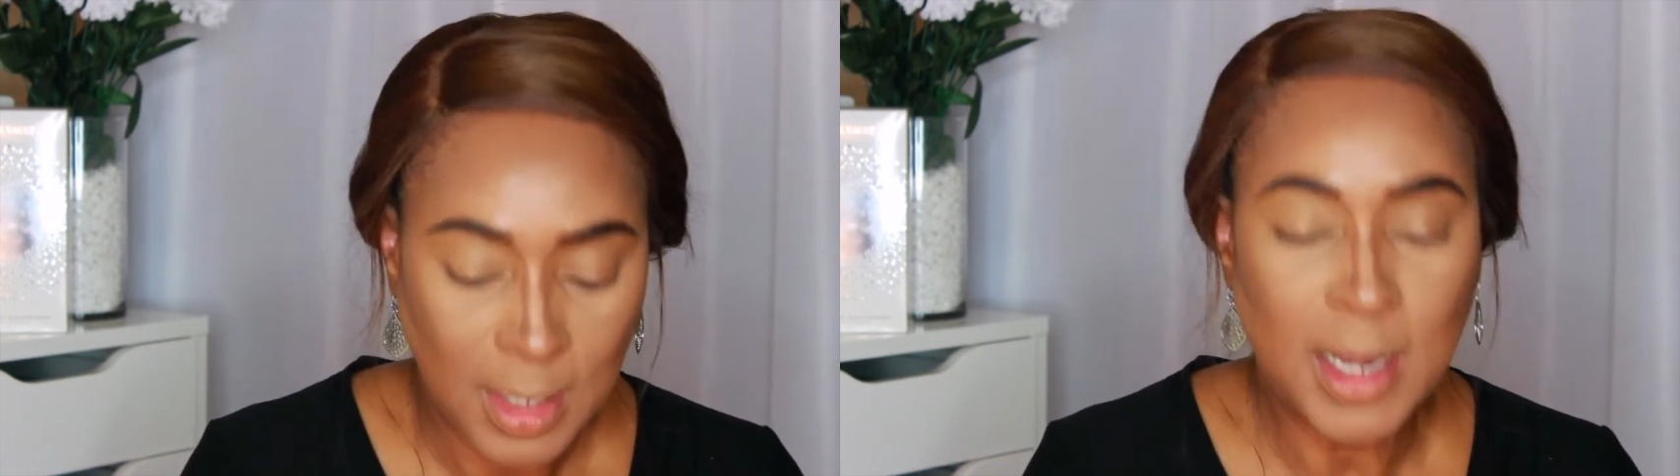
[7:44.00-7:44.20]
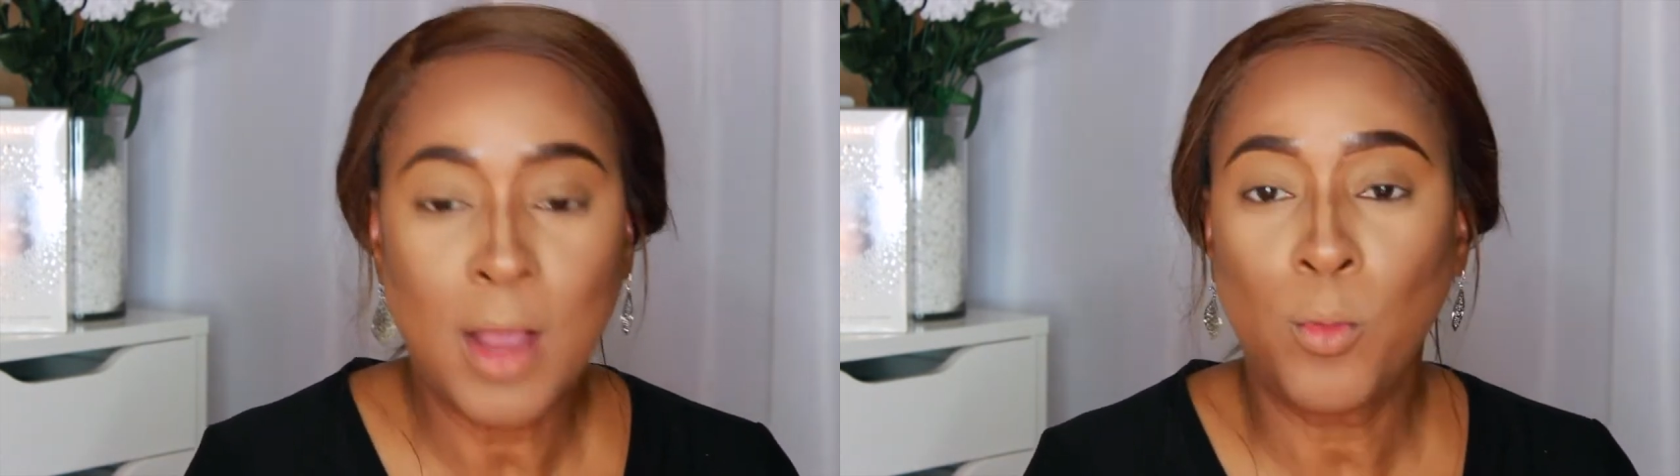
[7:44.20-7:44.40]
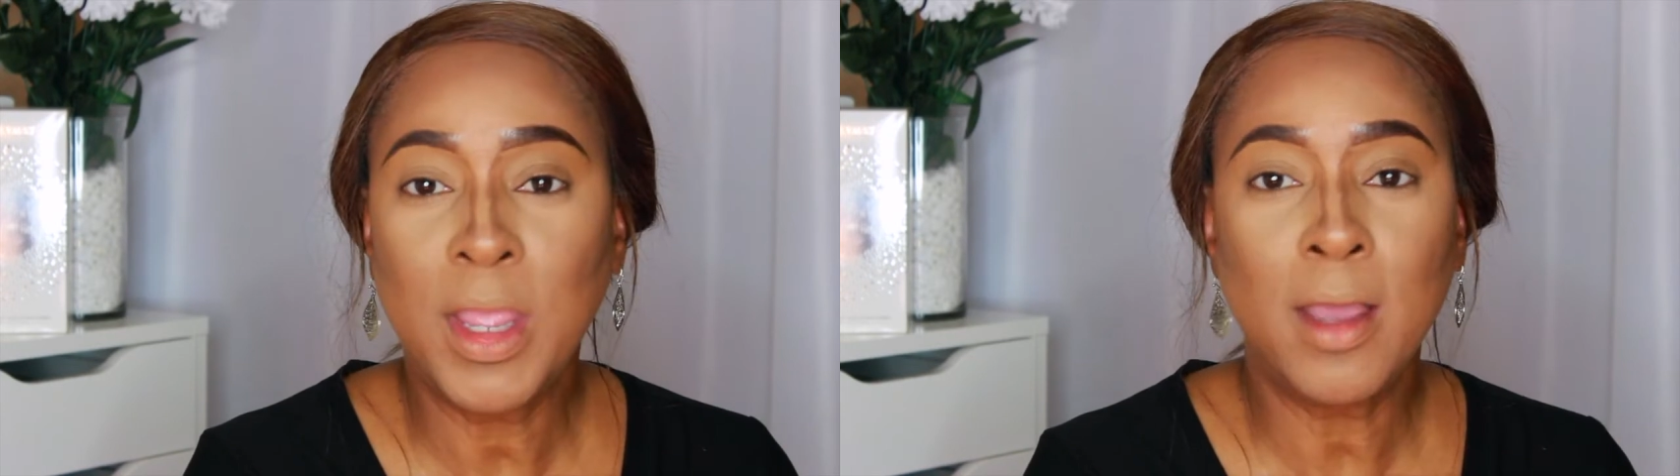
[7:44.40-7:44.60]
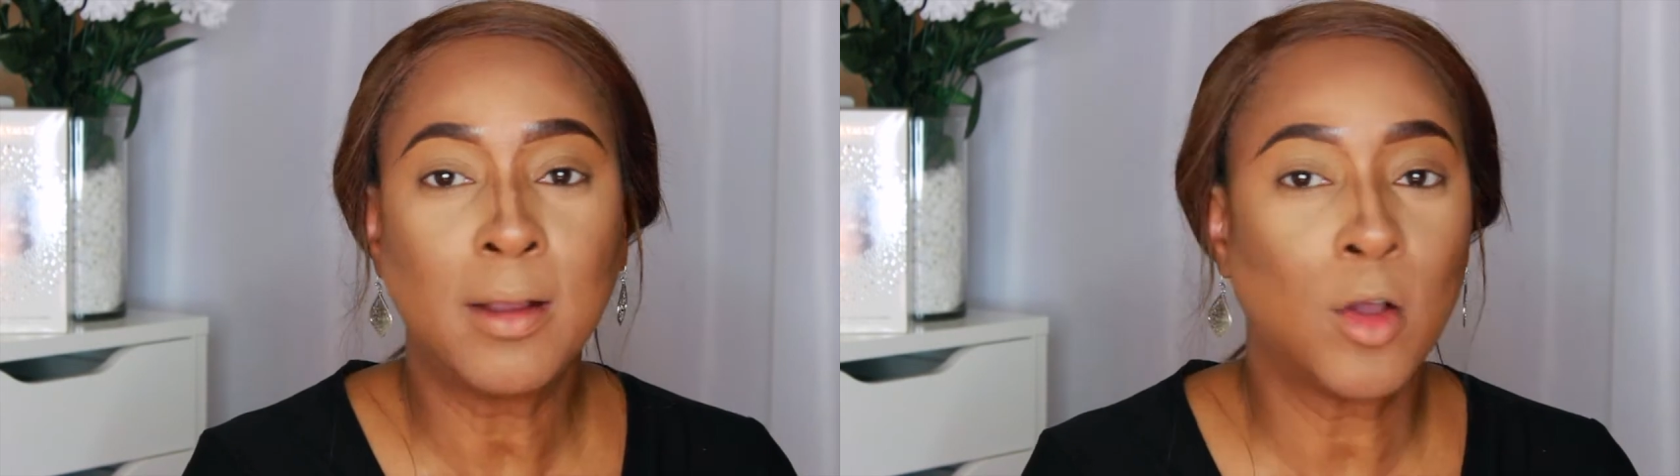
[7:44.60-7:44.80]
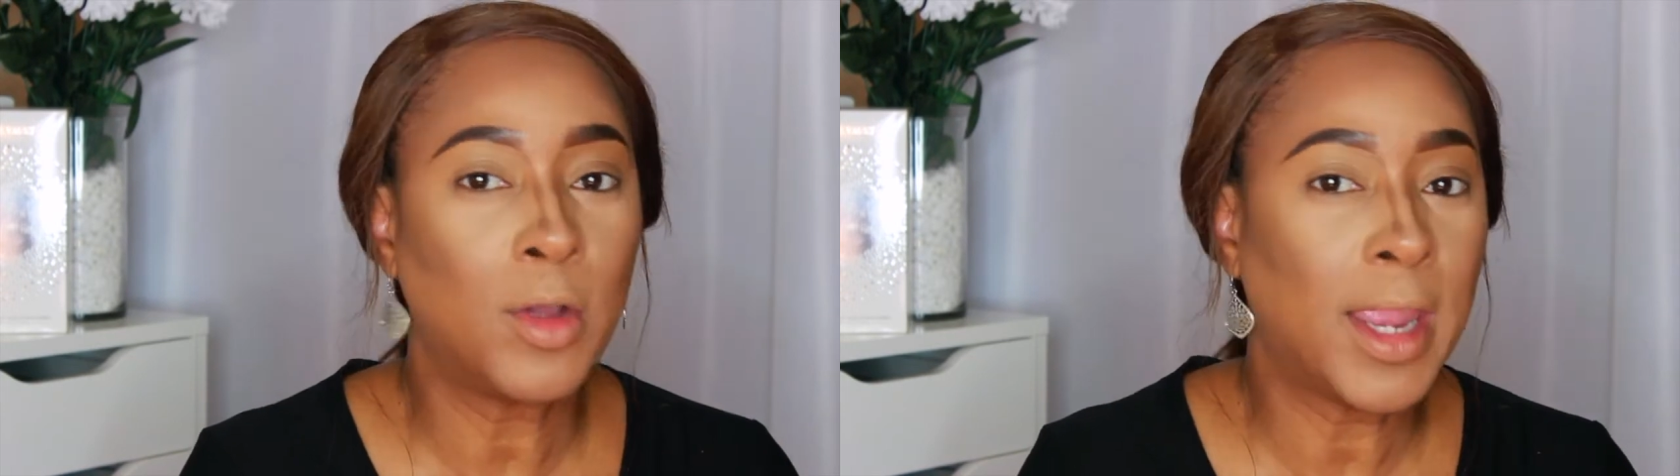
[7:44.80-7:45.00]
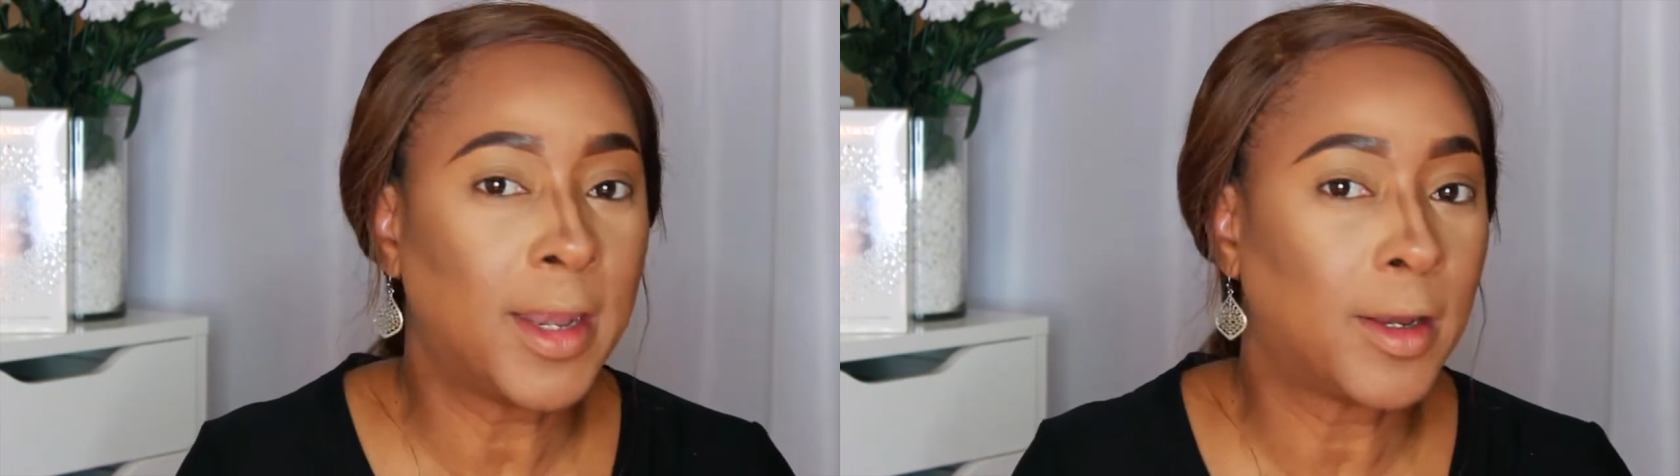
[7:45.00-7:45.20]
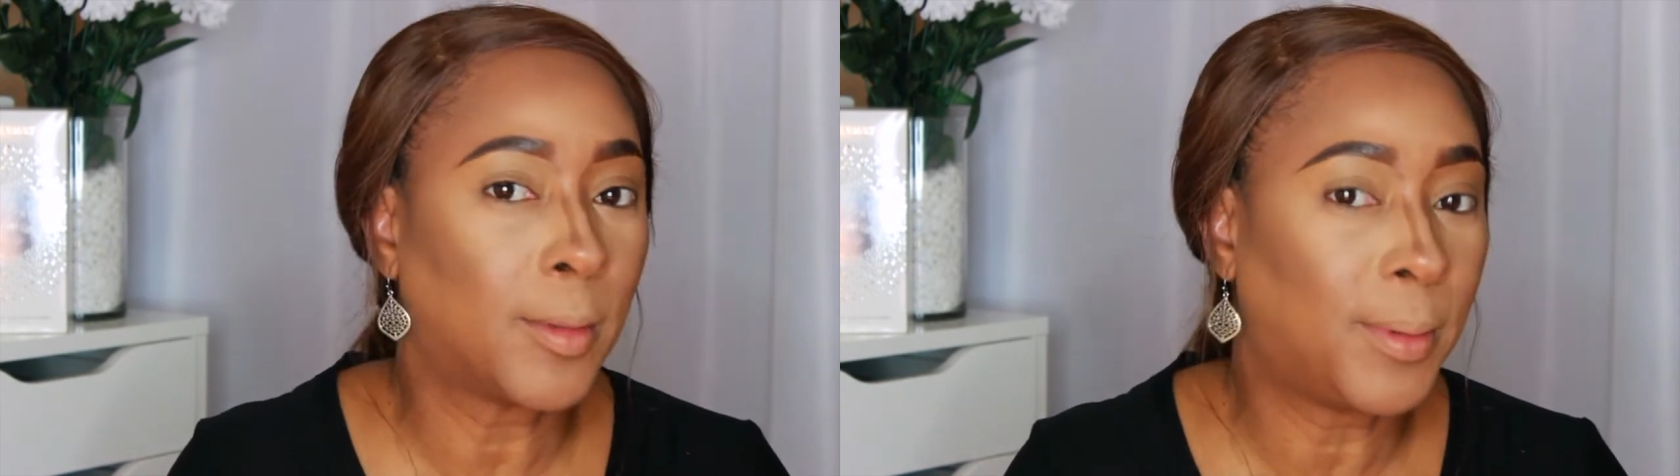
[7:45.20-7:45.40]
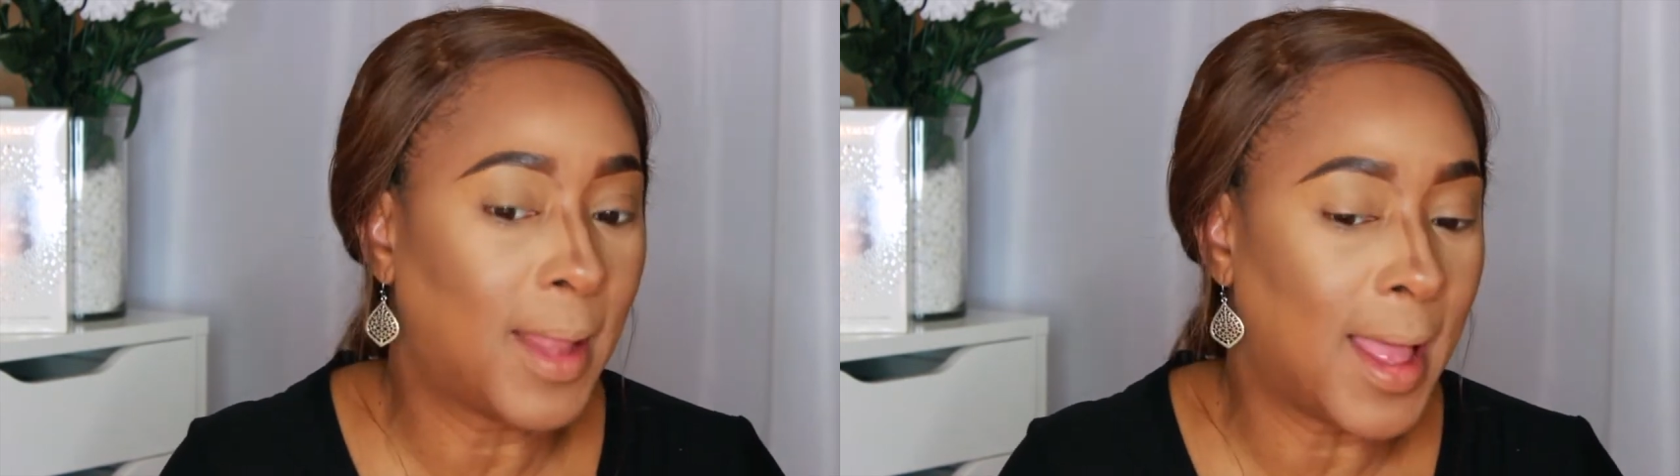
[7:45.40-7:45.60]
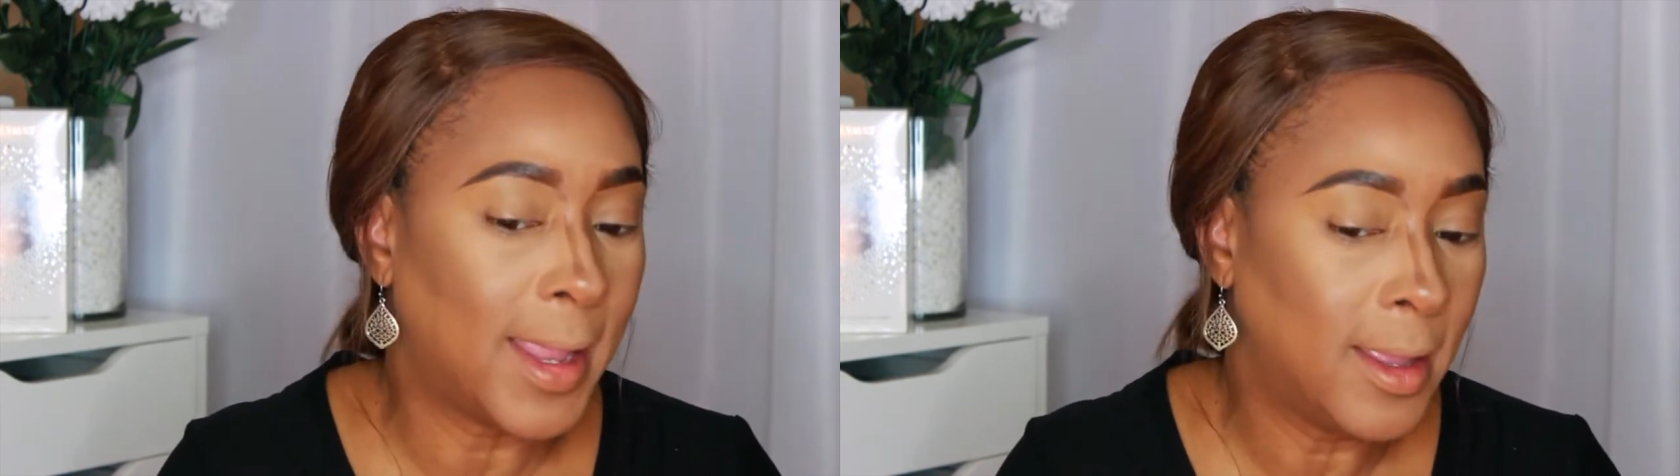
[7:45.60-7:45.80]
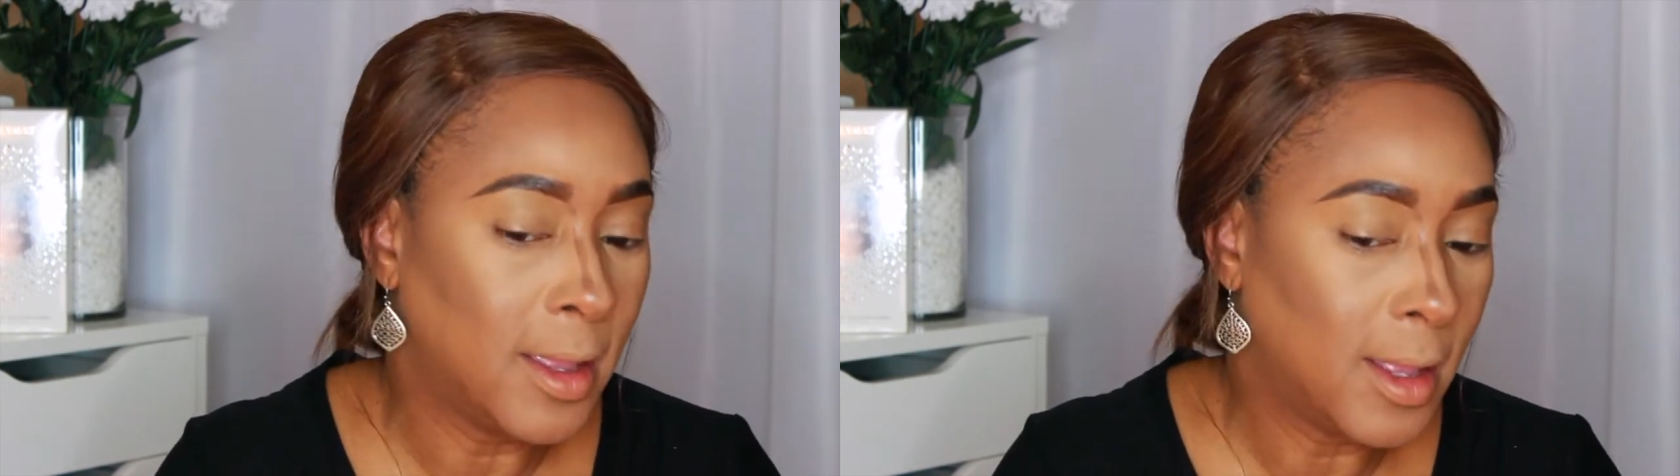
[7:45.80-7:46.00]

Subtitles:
And I will go ahead and apply